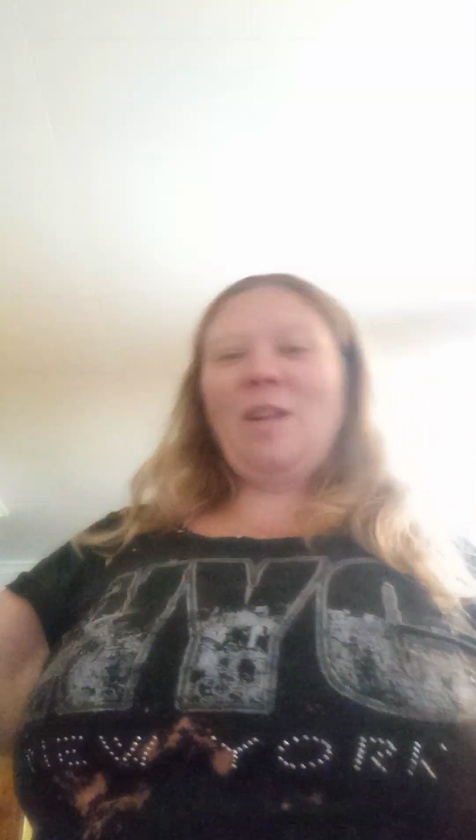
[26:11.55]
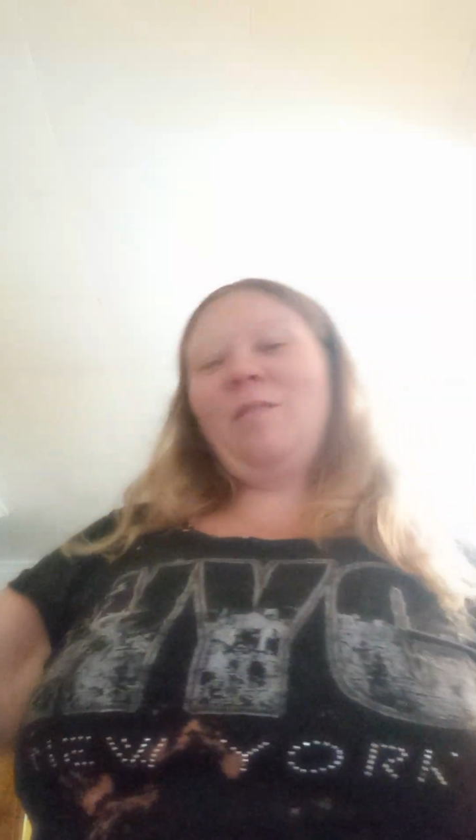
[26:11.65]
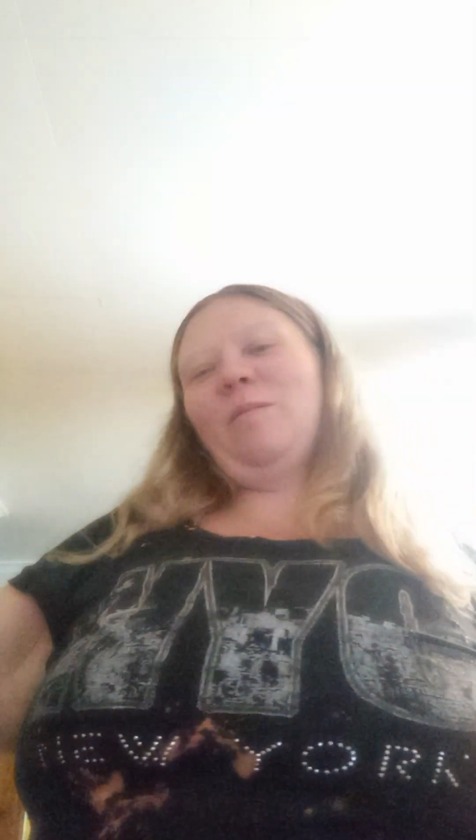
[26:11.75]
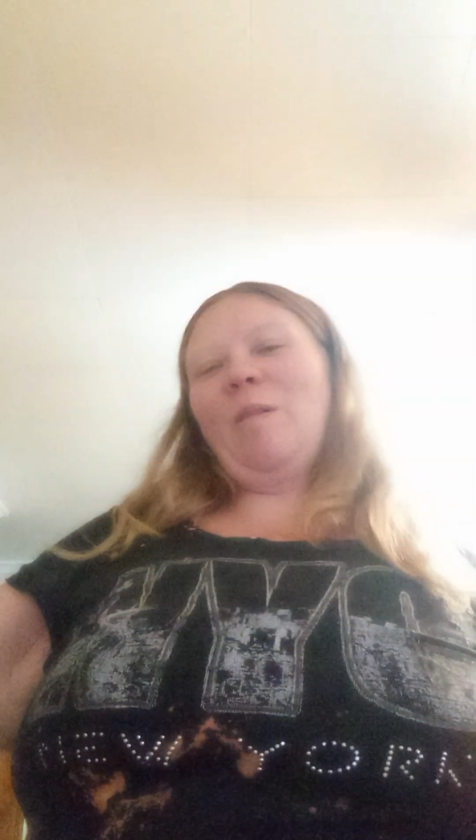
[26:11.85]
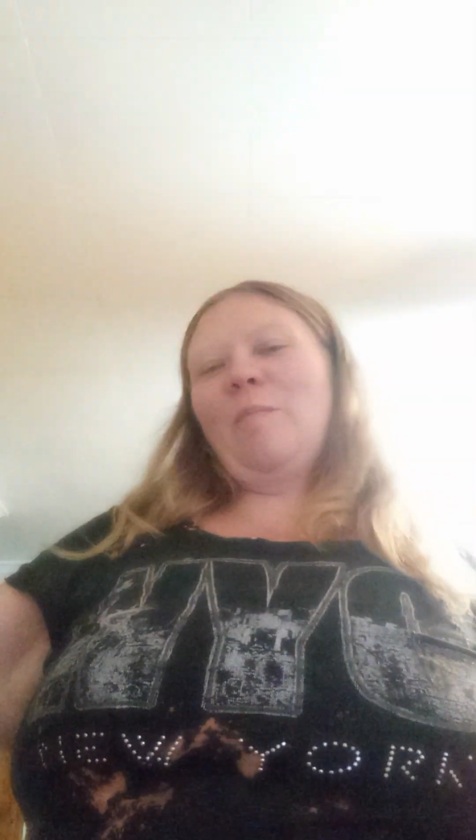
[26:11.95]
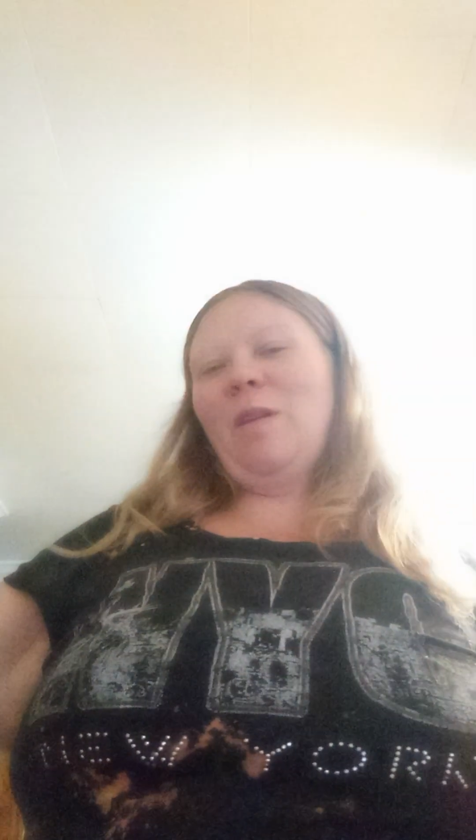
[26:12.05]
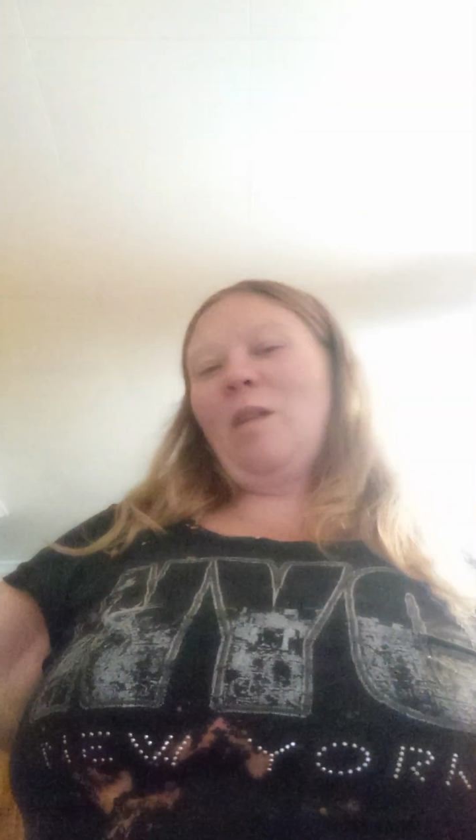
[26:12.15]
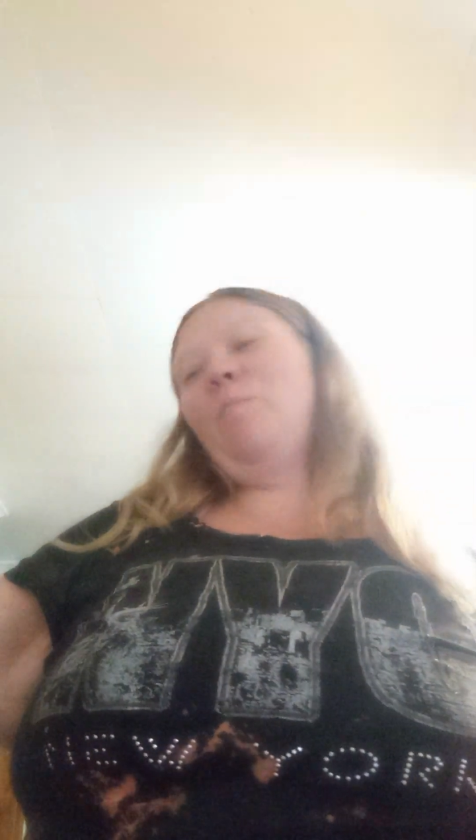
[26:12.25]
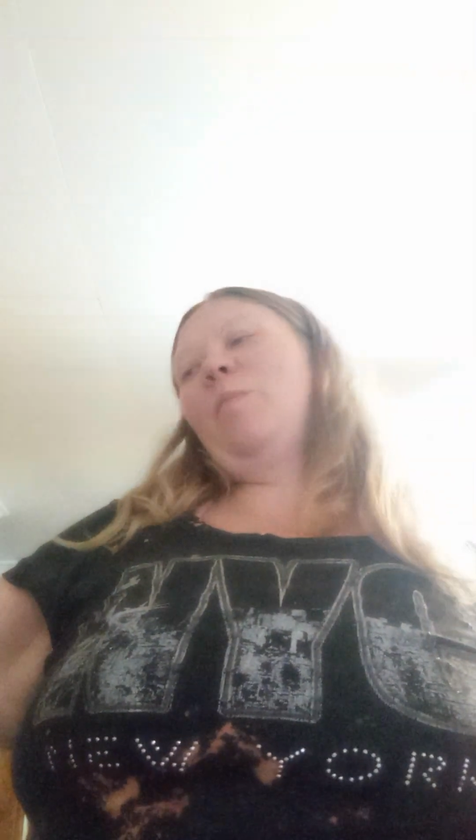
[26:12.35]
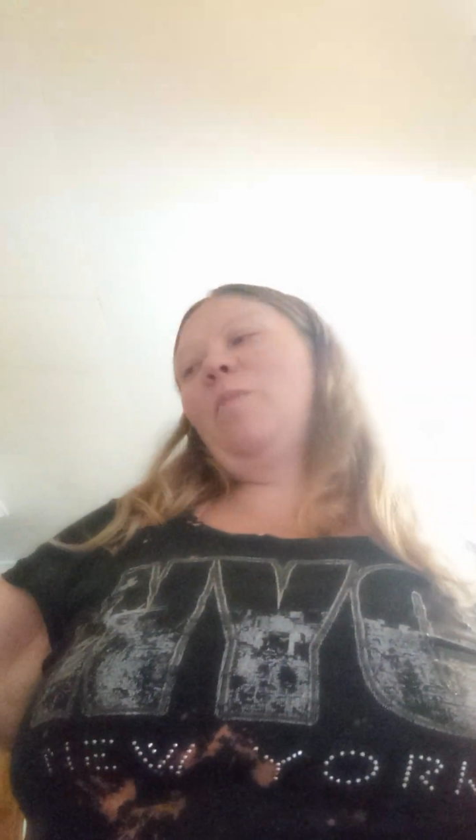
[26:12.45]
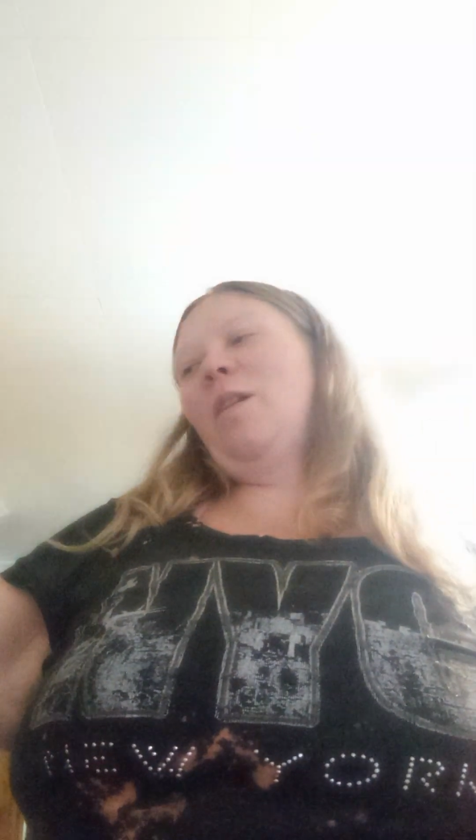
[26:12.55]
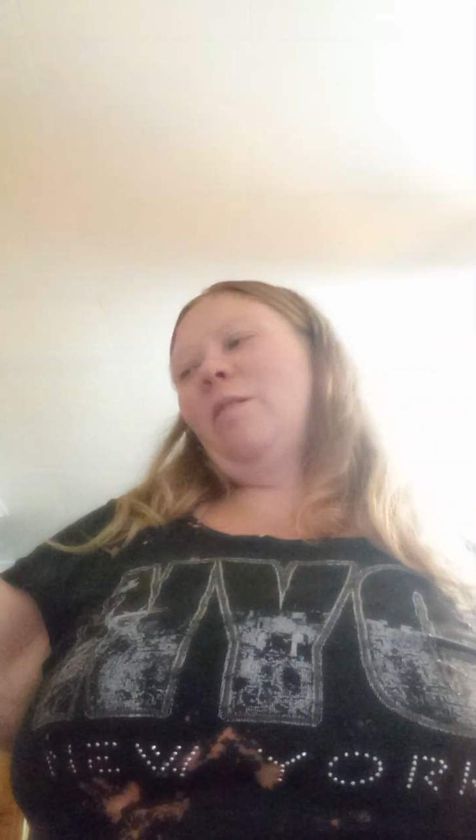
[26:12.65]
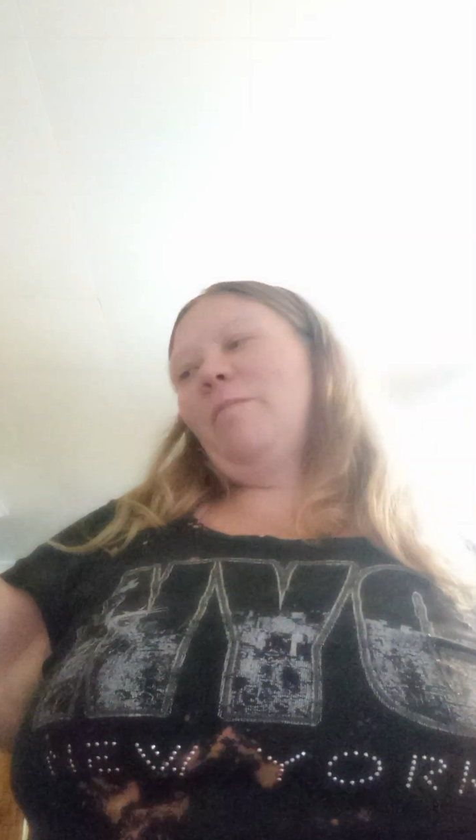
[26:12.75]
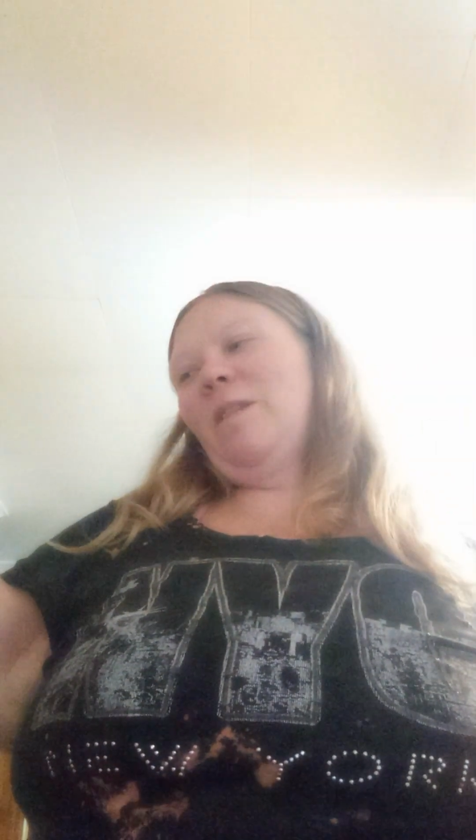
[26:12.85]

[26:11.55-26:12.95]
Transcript: I remember how your